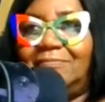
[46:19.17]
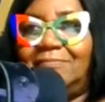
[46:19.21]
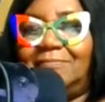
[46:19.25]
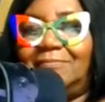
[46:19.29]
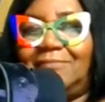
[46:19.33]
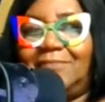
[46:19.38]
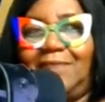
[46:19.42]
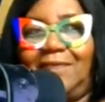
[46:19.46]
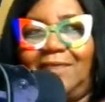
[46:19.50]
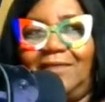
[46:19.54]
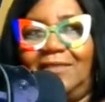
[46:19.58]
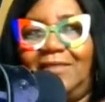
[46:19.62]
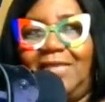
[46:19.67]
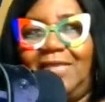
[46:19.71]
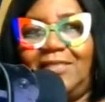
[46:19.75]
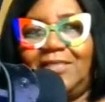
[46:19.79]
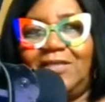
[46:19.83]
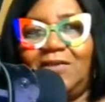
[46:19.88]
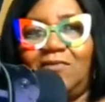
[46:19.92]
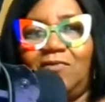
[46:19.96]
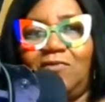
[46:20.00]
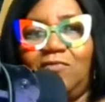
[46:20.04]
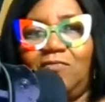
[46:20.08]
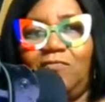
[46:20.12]
Yeah, they
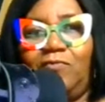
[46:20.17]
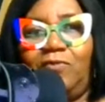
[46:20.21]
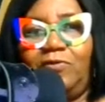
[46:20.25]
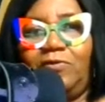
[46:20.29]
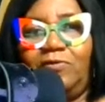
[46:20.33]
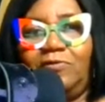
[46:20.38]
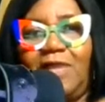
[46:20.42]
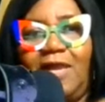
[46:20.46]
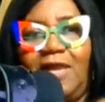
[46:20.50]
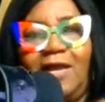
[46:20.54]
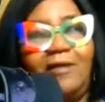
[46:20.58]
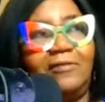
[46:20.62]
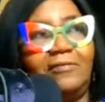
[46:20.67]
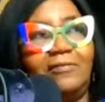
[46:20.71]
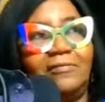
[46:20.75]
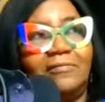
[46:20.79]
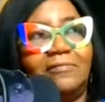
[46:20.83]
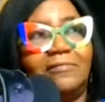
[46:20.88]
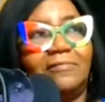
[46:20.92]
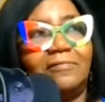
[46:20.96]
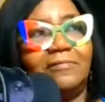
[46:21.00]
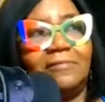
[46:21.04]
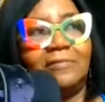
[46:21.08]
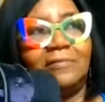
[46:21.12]
talking real loud.
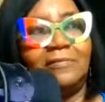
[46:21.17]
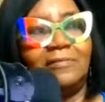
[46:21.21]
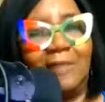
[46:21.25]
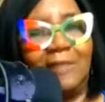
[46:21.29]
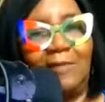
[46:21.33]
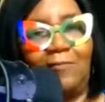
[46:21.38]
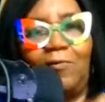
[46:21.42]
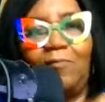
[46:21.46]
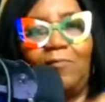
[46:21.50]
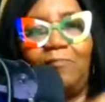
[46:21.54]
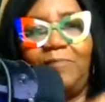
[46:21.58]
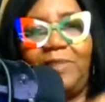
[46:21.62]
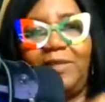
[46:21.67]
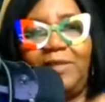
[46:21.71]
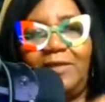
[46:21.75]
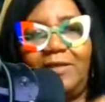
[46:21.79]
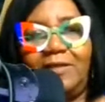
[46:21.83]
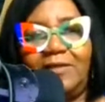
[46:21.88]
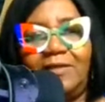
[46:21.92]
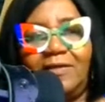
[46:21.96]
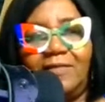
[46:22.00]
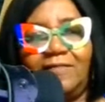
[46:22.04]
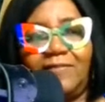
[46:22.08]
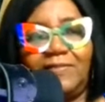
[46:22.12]
They want me in
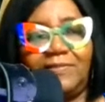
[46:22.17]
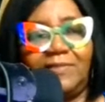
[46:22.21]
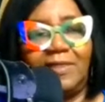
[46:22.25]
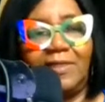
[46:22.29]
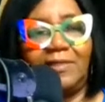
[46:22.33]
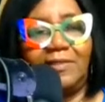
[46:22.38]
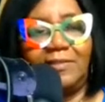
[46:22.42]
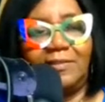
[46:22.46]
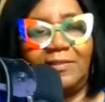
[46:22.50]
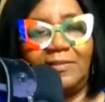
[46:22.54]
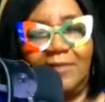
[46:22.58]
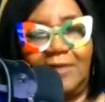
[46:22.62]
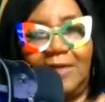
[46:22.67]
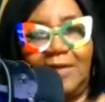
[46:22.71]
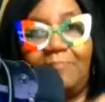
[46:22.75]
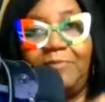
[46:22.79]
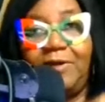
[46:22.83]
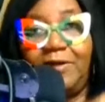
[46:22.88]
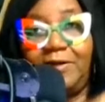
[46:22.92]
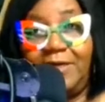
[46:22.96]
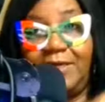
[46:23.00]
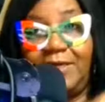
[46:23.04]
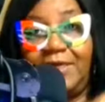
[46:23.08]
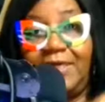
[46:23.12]
the conversation, and I'm
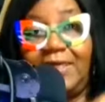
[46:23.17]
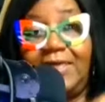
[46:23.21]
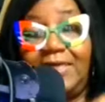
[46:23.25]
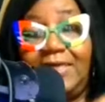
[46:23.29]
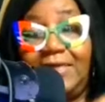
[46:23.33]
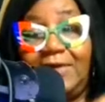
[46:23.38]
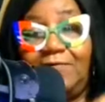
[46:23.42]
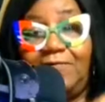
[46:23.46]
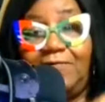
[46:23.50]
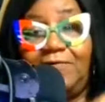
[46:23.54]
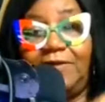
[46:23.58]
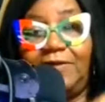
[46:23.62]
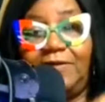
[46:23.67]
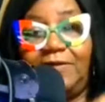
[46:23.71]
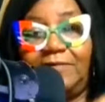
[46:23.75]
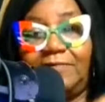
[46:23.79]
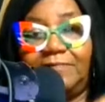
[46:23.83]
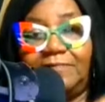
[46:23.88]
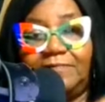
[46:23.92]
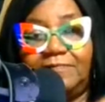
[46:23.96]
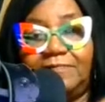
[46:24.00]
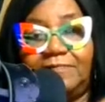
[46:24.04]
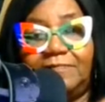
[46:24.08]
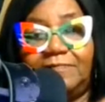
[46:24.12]
gonna get in on it.
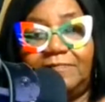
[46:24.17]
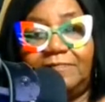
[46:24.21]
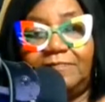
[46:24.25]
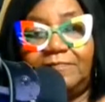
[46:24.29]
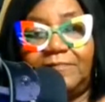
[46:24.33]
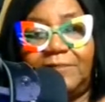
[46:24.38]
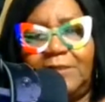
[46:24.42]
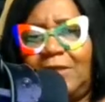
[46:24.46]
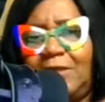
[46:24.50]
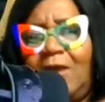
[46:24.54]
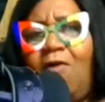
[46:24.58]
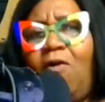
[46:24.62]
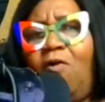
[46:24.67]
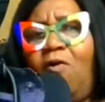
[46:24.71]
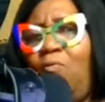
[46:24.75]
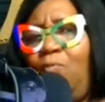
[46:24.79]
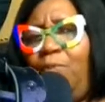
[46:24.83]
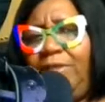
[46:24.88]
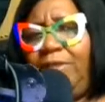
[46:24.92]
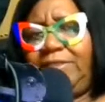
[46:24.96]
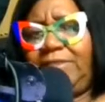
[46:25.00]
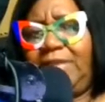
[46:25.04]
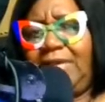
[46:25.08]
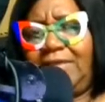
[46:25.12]
Because I
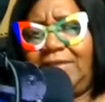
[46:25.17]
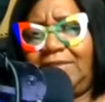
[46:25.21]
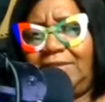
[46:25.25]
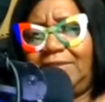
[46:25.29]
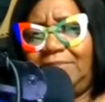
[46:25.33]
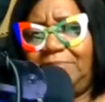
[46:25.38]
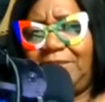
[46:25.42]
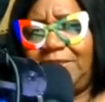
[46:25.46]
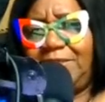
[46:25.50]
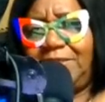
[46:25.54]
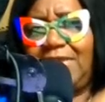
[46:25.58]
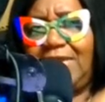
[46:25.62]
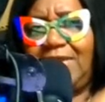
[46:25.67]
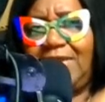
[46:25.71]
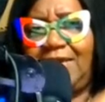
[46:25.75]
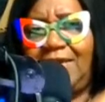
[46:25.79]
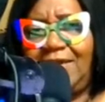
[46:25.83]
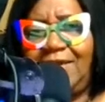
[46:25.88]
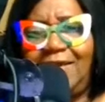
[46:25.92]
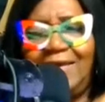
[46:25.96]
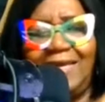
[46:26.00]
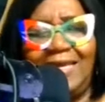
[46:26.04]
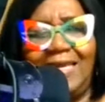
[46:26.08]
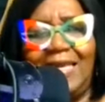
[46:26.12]
always got something to say,
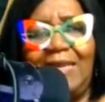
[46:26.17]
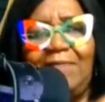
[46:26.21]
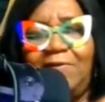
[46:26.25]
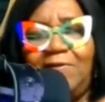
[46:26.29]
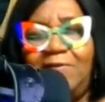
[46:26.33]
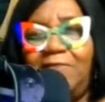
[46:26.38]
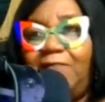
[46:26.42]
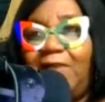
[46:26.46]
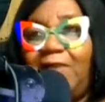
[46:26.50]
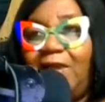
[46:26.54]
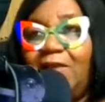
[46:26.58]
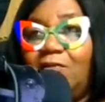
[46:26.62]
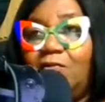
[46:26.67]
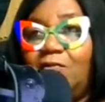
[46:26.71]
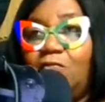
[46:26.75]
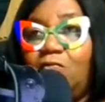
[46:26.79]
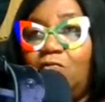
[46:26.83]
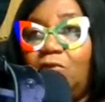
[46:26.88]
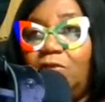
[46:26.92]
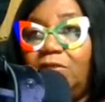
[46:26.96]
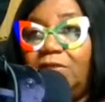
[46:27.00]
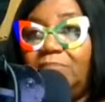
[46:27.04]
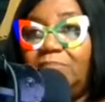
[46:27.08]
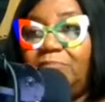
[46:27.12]
even if I
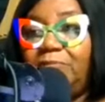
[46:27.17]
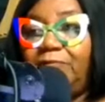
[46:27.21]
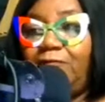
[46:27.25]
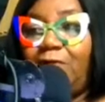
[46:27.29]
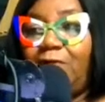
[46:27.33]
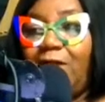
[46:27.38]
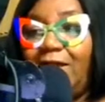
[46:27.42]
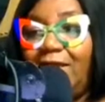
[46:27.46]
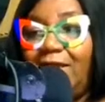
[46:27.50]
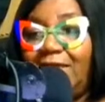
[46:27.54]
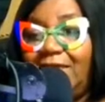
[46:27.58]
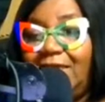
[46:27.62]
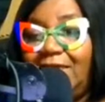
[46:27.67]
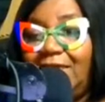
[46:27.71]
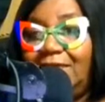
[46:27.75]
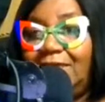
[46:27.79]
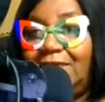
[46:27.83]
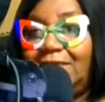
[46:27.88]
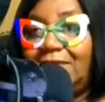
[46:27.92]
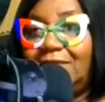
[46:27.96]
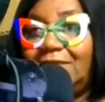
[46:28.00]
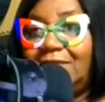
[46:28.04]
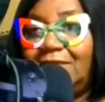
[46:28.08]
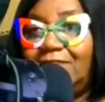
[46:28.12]
Google it before I get
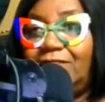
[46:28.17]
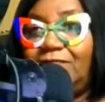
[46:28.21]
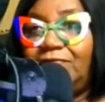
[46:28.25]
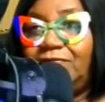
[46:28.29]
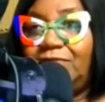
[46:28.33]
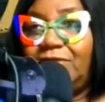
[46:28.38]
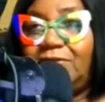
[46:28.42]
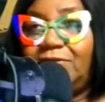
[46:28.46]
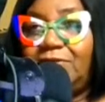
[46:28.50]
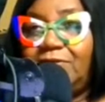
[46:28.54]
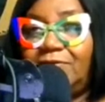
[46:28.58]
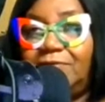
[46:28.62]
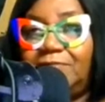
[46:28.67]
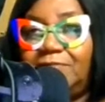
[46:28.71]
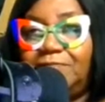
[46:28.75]
into the conversation.